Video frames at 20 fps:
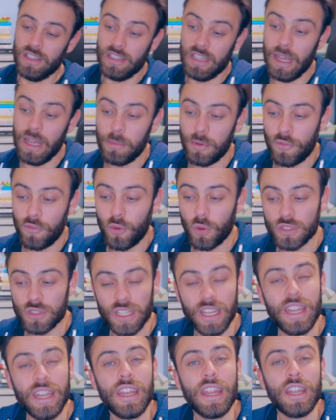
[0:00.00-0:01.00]
number
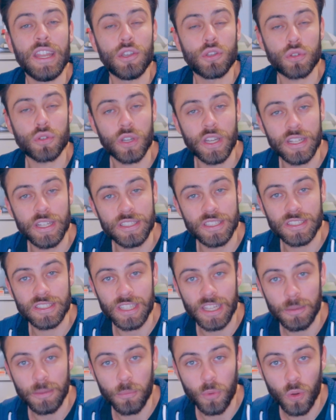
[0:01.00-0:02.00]
fourteen. Intrigued to
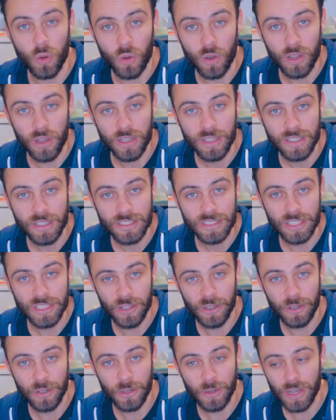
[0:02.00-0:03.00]
see more.
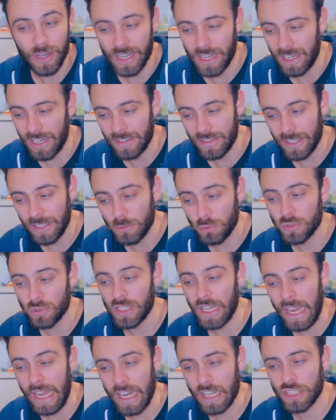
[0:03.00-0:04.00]
So uh, this was
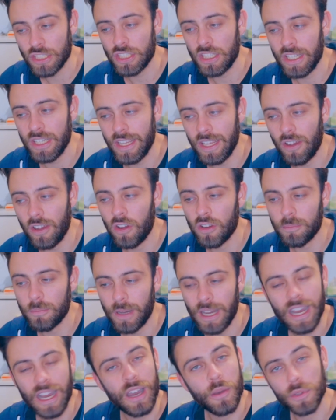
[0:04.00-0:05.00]
actually on
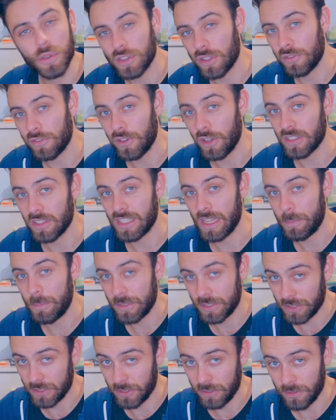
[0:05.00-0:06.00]
par with the first
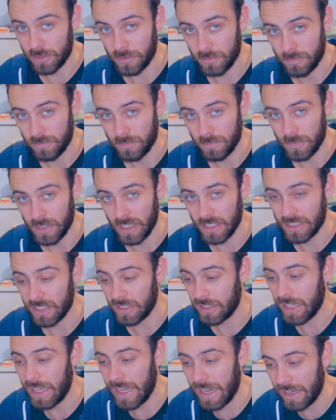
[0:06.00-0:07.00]
episode
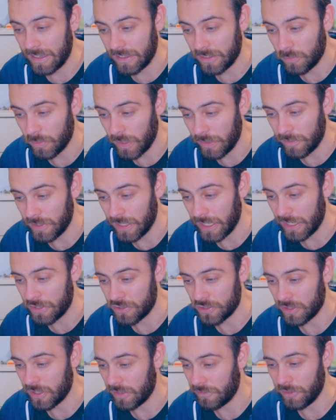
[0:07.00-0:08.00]
until I added
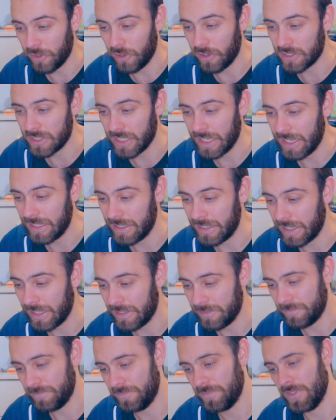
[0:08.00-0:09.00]
Revelation. I forgot to add
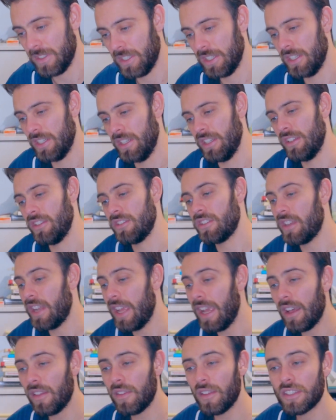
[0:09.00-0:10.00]
that. So
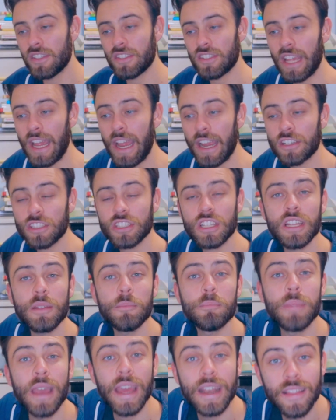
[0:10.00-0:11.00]
now this is actually
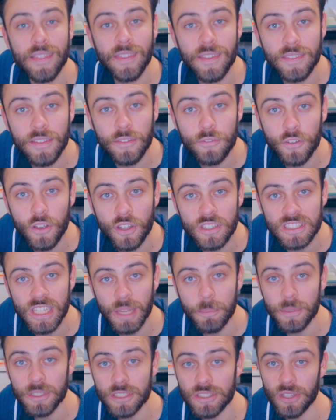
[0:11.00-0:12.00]
better than the first
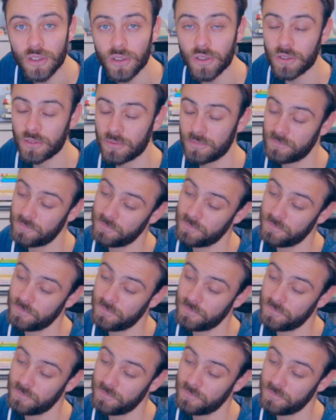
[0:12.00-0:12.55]
episode.